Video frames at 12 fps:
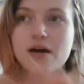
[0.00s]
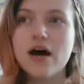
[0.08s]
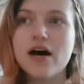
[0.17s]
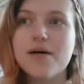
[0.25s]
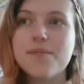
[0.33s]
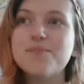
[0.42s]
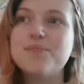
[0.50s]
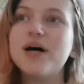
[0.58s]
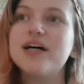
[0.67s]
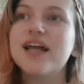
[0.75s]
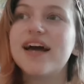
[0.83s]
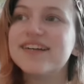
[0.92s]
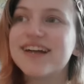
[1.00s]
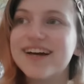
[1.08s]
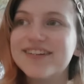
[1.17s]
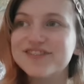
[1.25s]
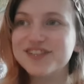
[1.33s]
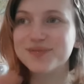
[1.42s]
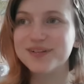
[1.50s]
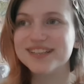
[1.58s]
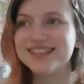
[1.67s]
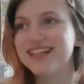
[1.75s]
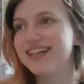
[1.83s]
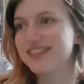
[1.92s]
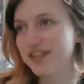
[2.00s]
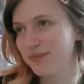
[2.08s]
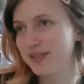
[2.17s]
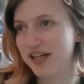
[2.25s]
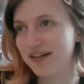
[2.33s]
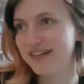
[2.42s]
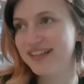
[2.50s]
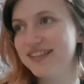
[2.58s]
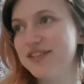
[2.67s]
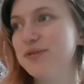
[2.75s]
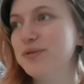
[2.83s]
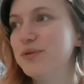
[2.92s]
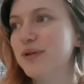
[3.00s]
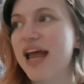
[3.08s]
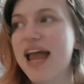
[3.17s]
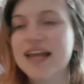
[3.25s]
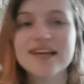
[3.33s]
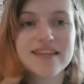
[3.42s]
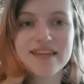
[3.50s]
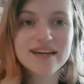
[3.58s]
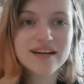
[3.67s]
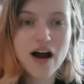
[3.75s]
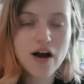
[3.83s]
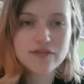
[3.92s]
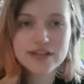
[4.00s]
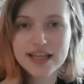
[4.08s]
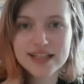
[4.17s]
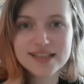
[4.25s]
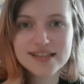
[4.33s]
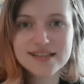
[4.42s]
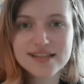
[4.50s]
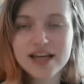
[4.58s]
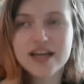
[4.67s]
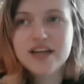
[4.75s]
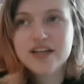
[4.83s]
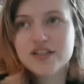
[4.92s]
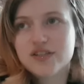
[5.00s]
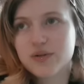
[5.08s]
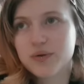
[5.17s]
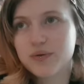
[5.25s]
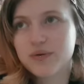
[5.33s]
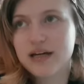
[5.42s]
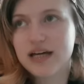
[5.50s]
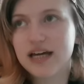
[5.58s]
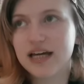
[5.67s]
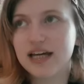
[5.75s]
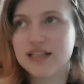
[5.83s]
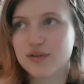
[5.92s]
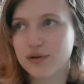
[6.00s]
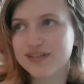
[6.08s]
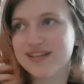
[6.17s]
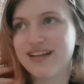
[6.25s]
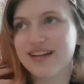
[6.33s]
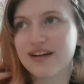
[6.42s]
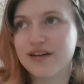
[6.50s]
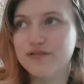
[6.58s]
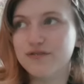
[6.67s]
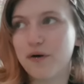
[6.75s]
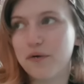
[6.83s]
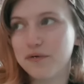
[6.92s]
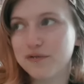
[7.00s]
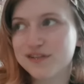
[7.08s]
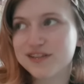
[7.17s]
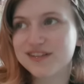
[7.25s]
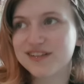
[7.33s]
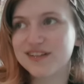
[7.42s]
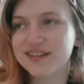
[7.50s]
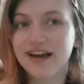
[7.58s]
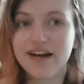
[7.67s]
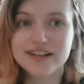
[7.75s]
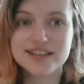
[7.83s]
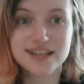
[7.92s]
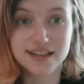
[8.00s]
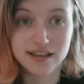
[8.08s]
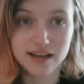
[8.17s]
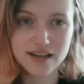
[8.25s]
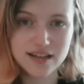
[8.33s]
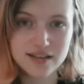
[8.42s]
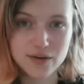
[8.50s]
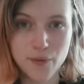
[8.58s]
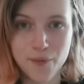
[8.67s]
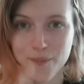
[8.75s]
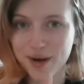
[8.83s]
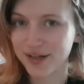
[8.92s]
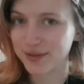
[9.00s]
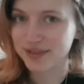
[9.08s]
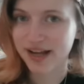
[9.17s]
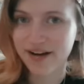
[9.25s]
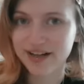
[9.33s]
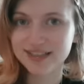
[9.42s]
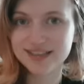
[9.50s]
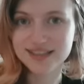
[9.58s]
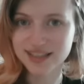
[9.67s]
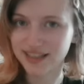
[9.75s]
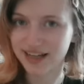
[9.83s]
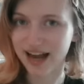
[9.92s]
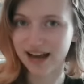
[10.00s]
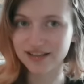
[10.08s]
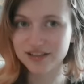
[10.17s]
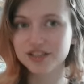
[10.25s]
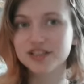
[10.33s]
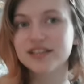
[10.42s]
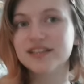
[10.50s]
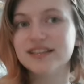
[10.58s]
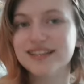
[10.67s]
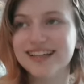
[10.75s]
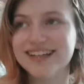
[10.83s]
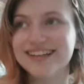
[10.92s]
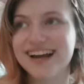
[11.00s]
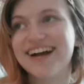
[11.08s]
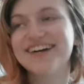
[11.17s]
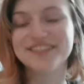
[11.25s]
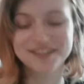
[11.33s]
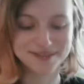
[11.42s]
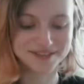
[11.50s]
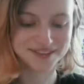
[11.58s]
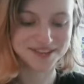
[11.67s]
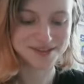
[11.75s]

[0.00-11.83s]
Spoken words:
but I kind of just wanted to like turn my channel into anything art related. So as long as it like involves characters I like or my own characters like Ash, then I want to make videos